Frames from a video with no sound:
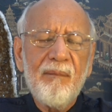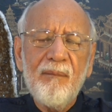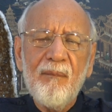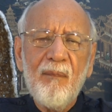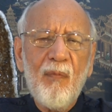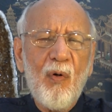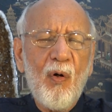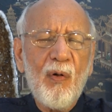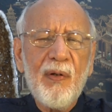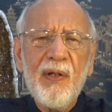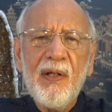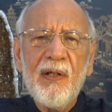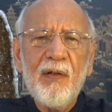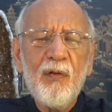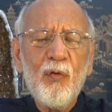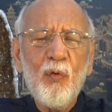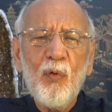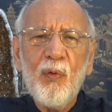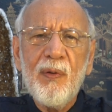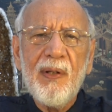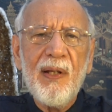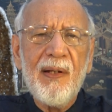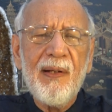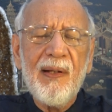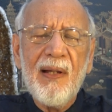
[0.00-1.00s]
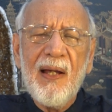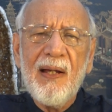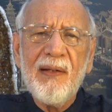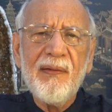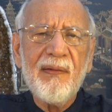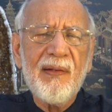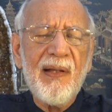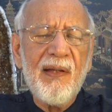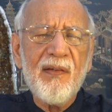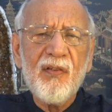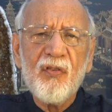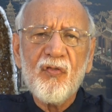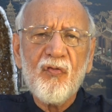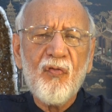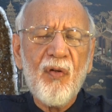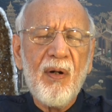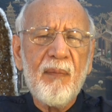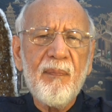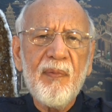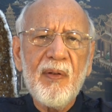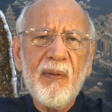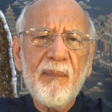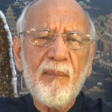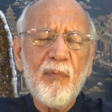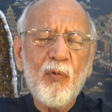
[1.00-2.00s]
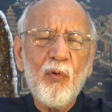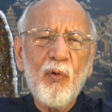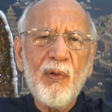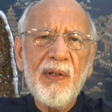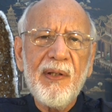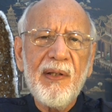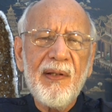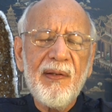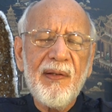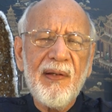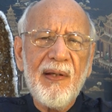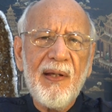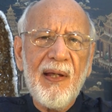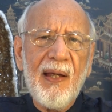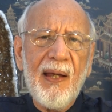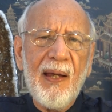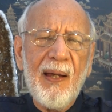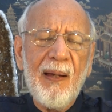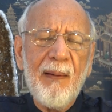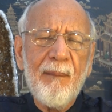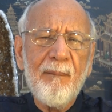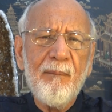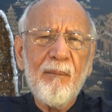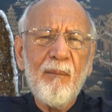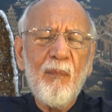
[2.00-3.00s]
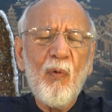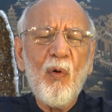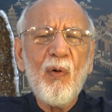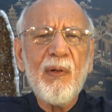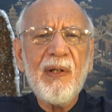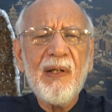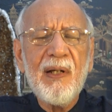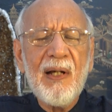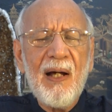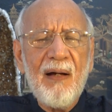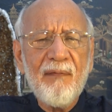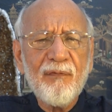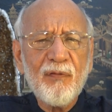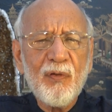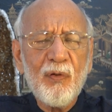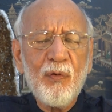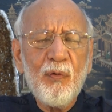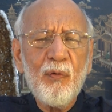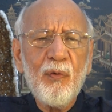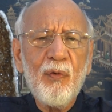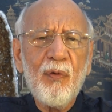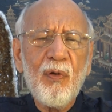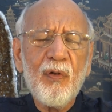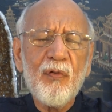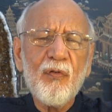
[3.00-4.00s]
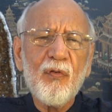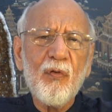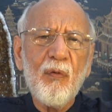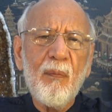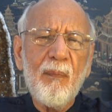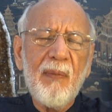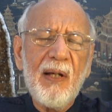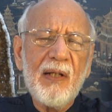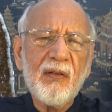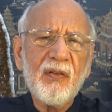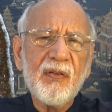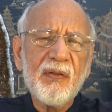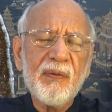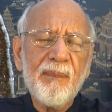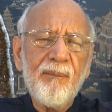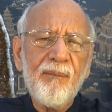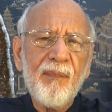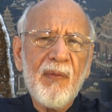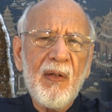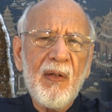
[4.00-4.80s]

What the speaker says: Morning, noon and night, there is trouble brewing in the air. Morning, afternoon, not so much.